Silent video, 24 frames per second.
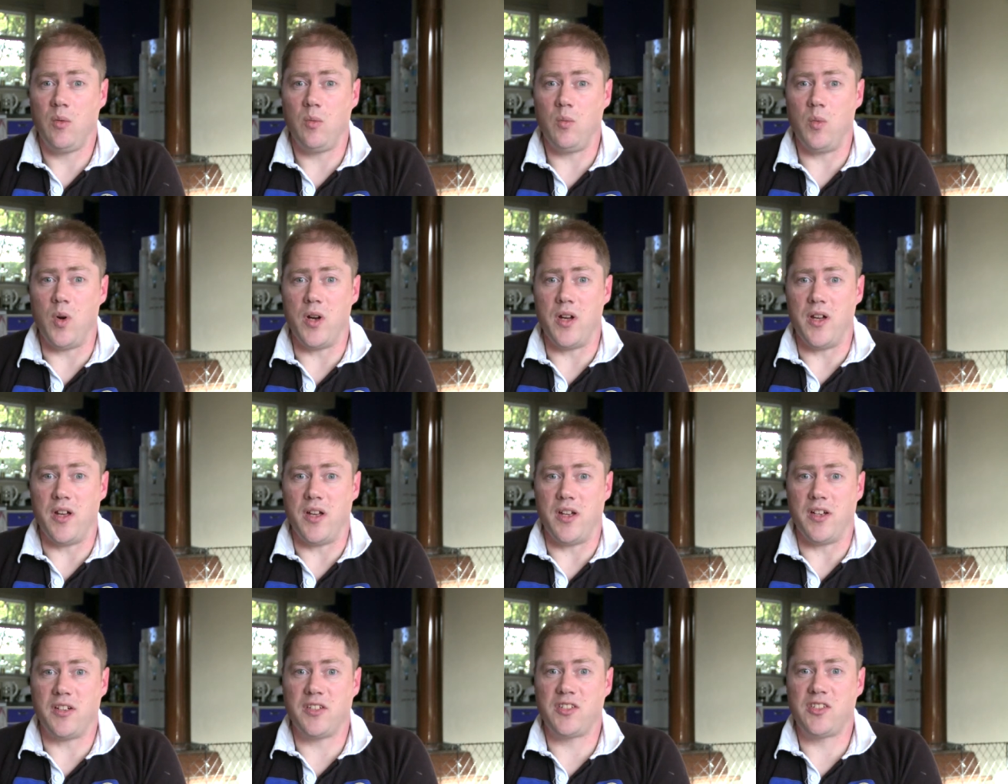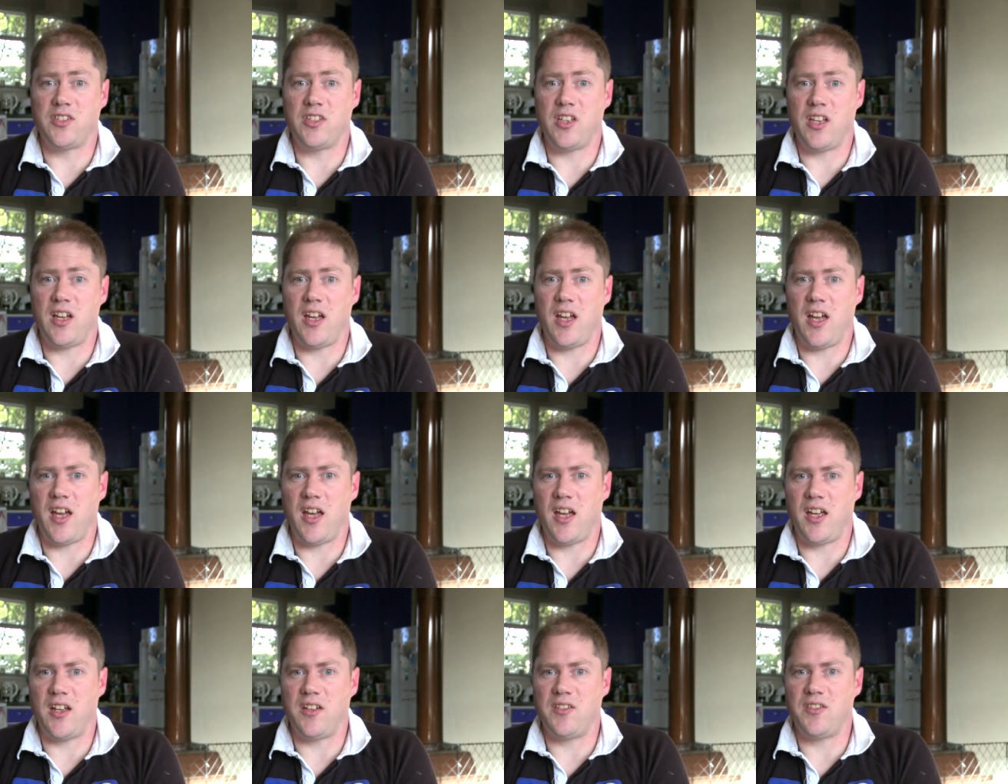works,
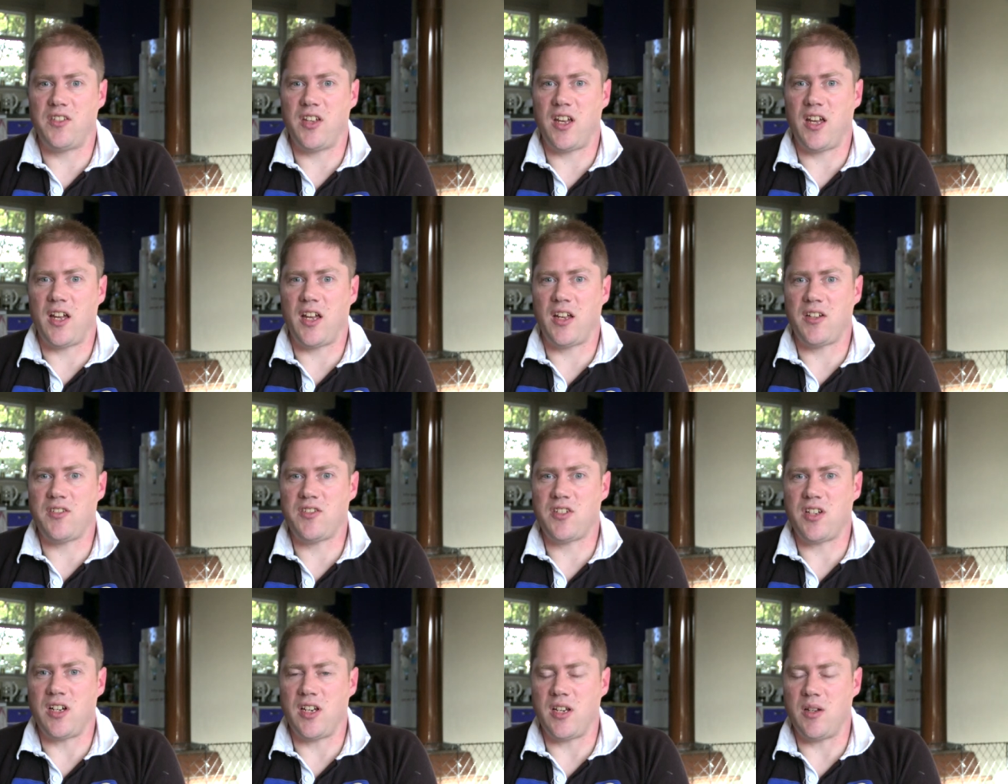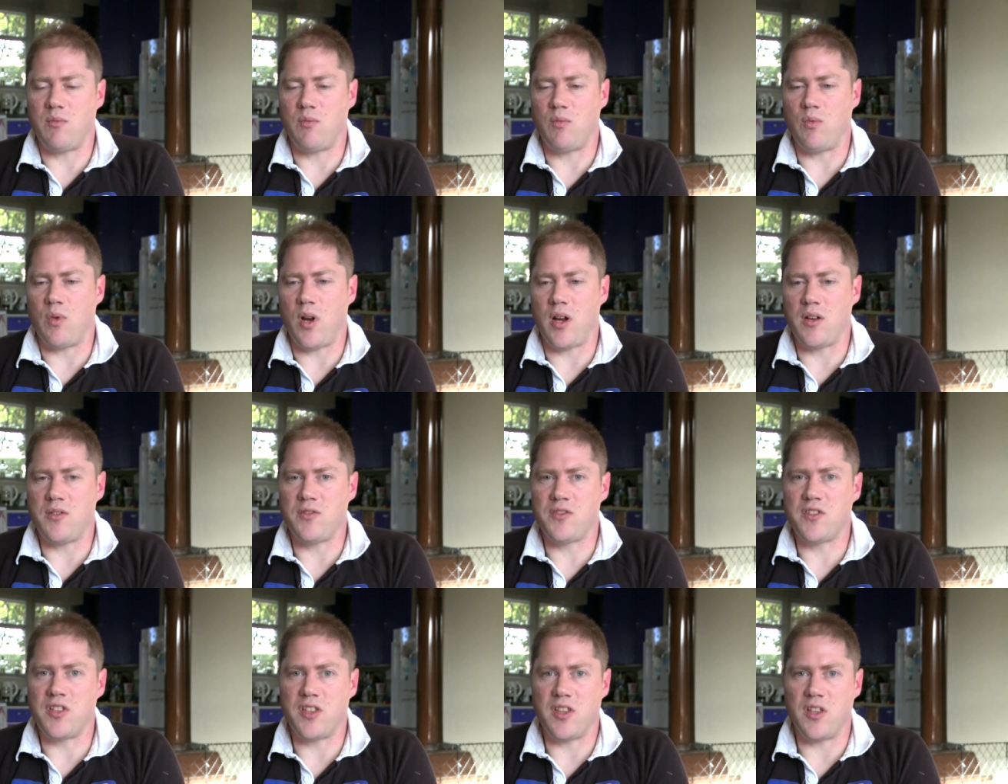and actually
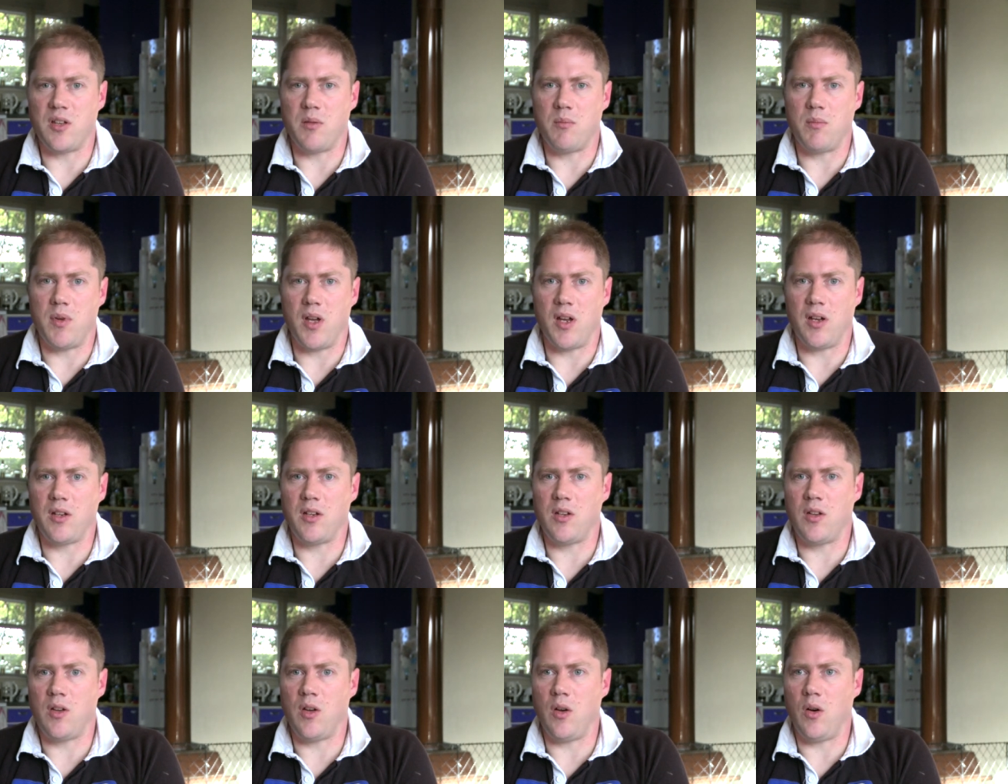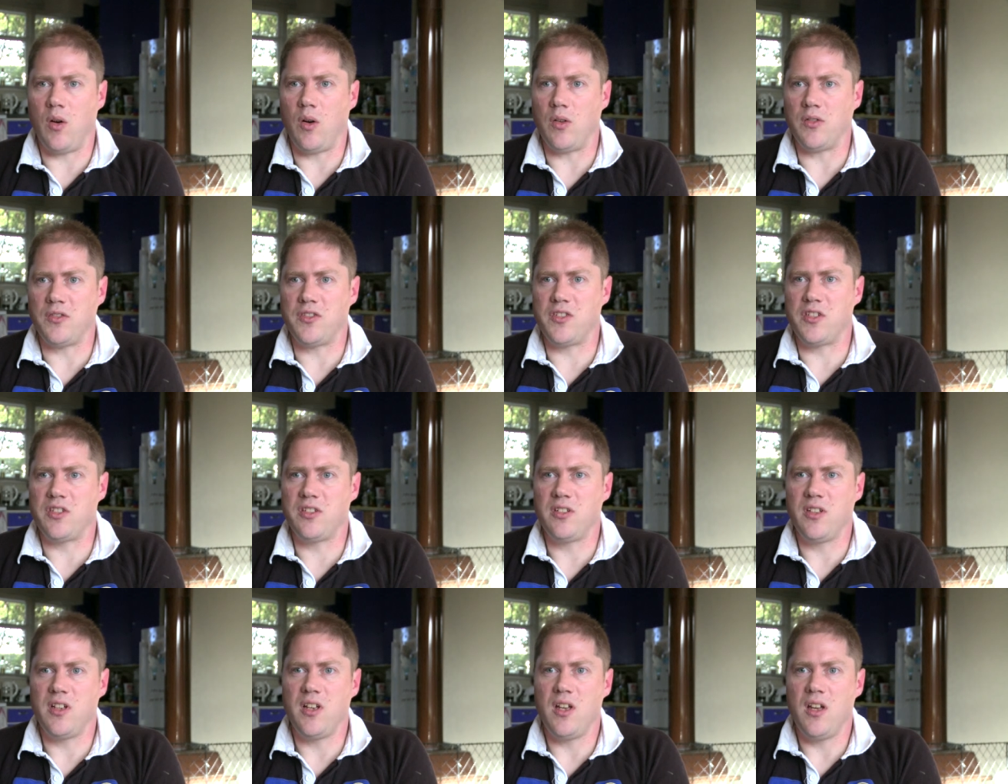wrote to them and
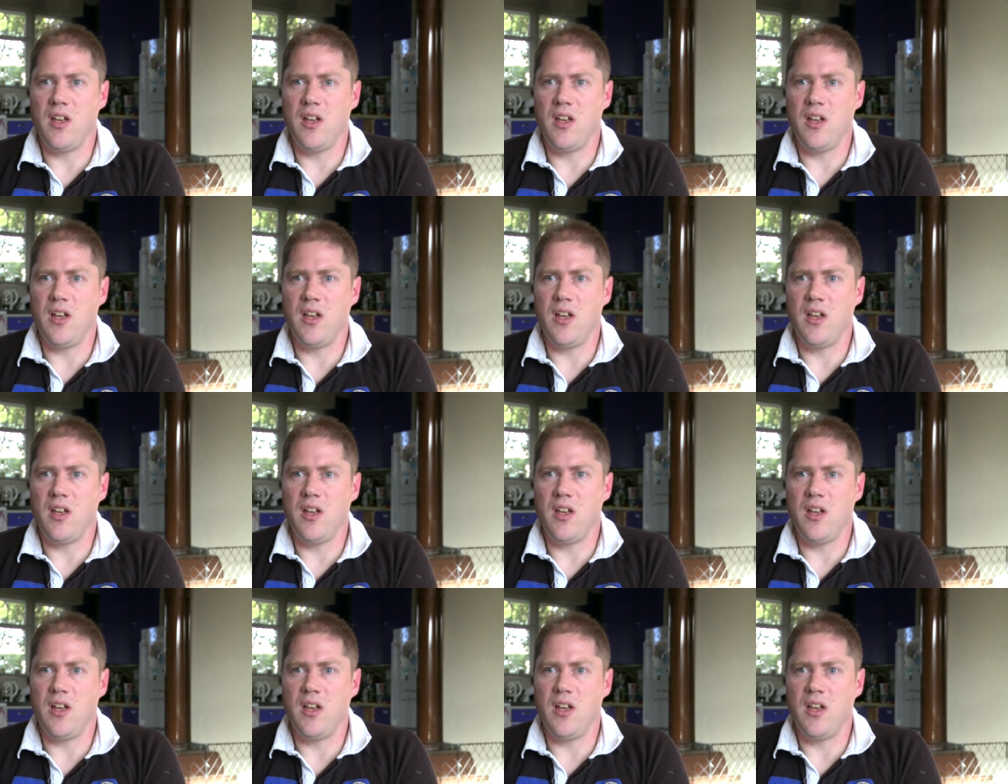got